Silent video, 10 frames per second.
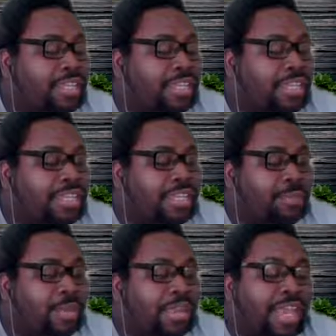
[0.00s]

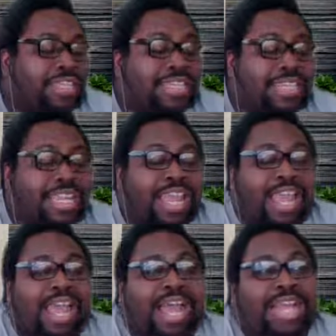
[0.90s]
He made. I think
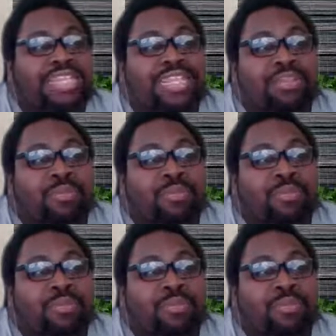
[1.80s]
he